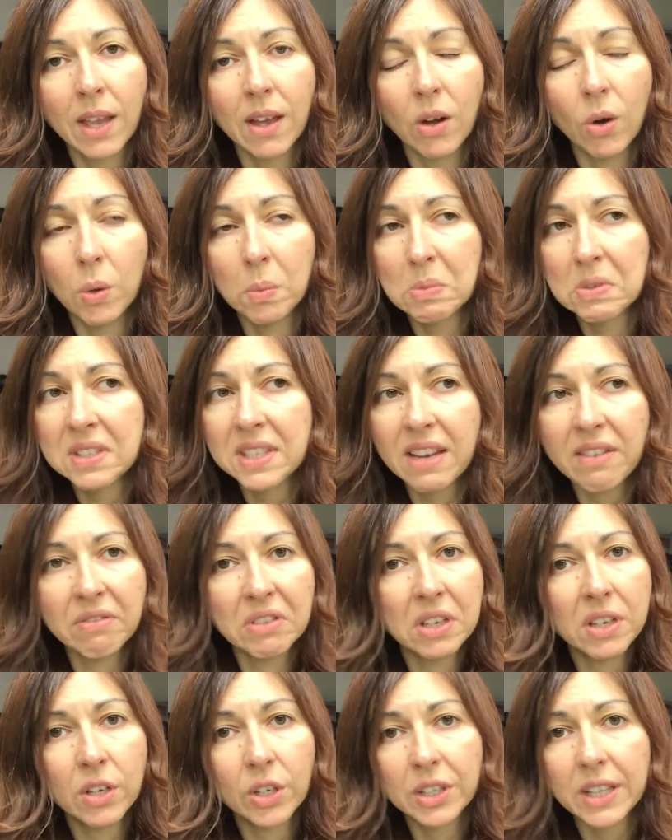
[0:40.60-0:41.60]
Almost
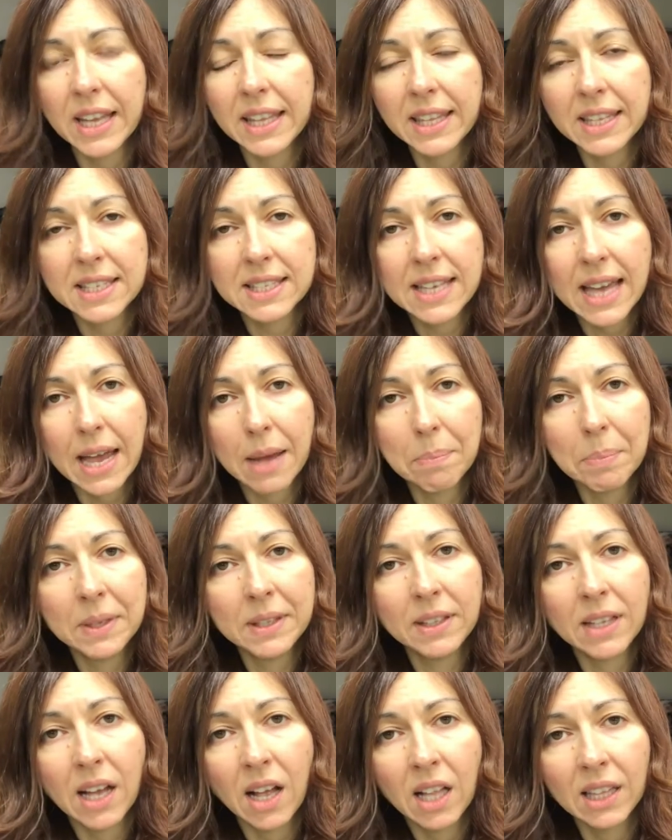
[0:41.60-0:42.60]
every year that has
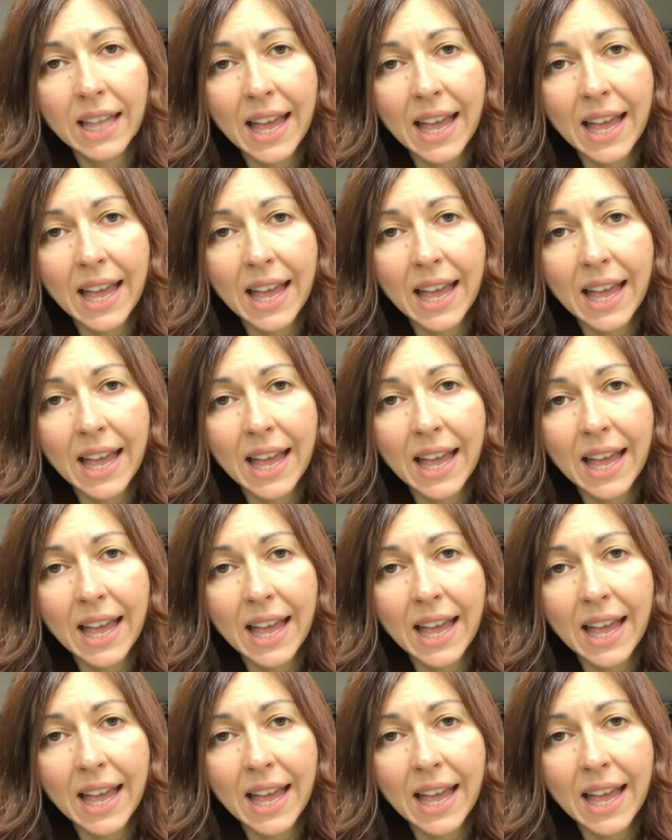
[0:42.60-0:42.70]
happened.